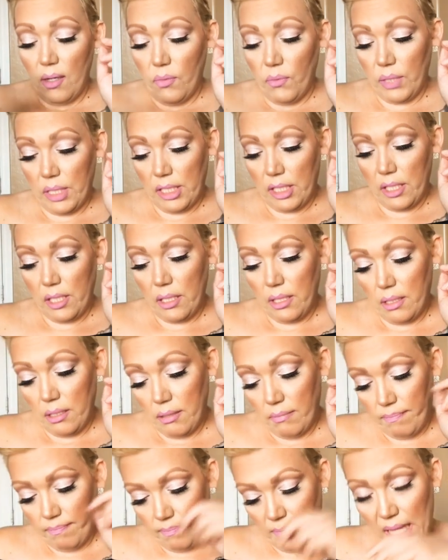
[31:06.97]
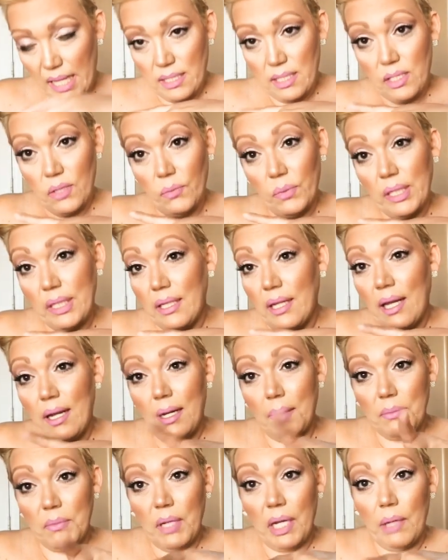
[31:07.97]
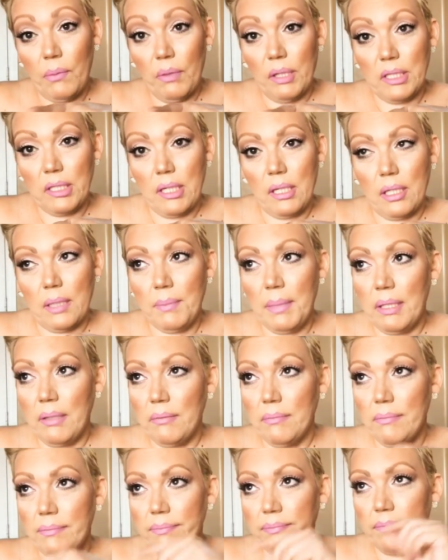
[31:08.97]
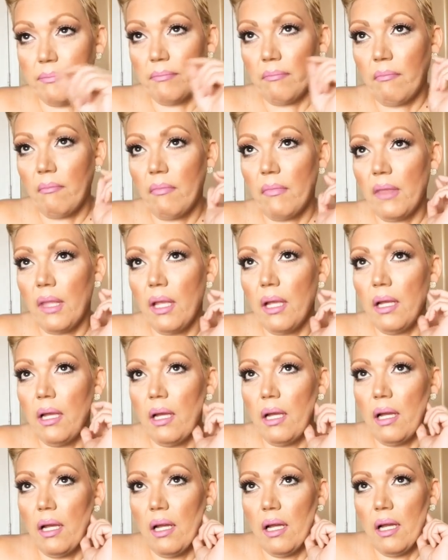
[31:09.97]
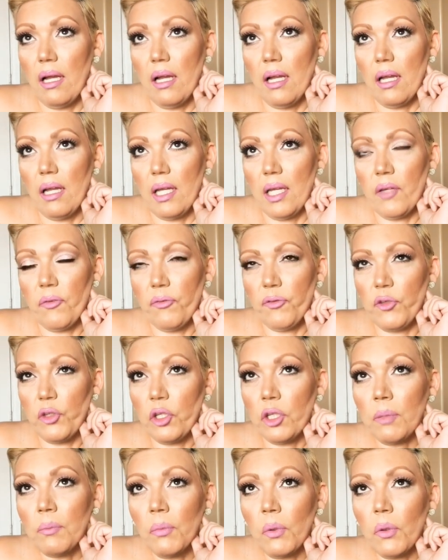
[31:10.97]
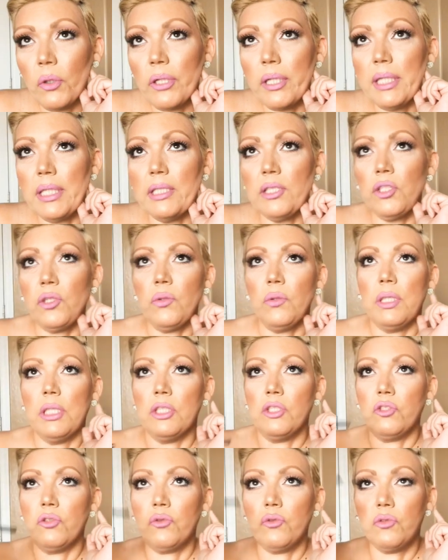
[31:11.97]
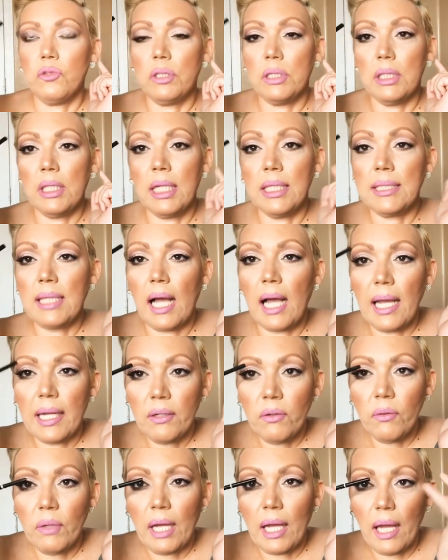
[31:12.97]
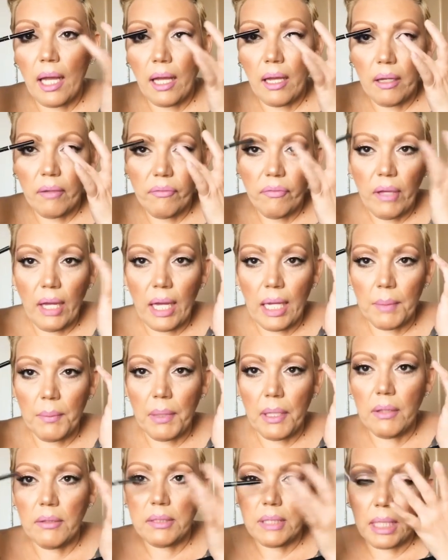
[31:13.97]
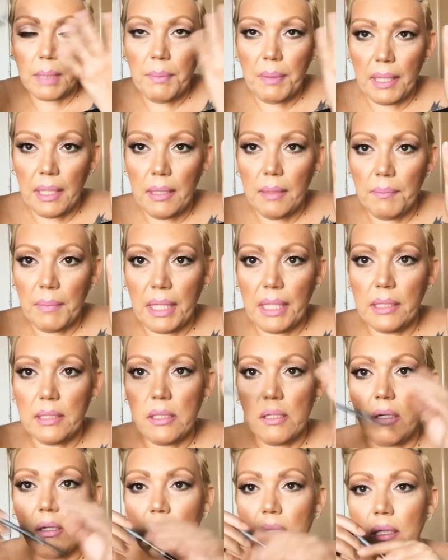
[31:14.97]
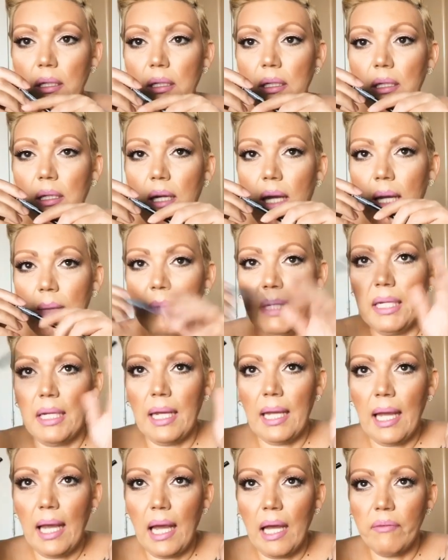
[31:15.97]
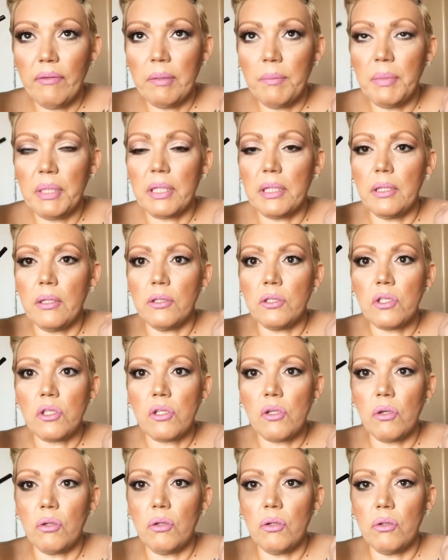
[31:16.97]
which that's the one that I want to talk about. If you're more into because I don't have eyebrows, I paint mines on. I mean, I have them, but they're just